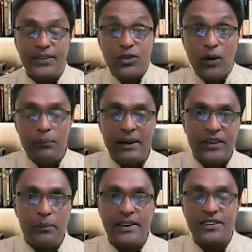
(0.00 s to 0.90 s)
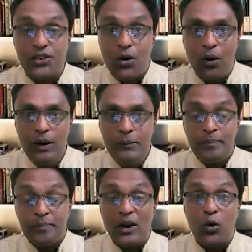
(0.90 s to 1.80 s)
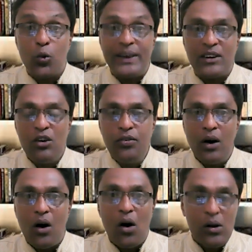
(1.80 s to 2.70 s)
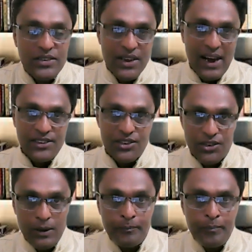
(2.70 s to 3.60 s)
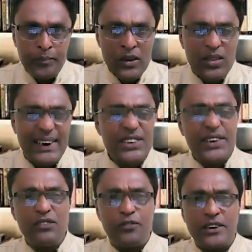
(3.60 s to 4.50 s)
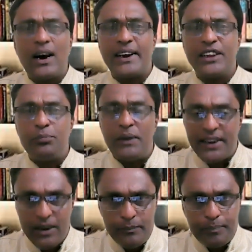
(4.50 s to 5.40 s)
That's why mathematics is called the queen of all sciences. Let us take first arithmetic.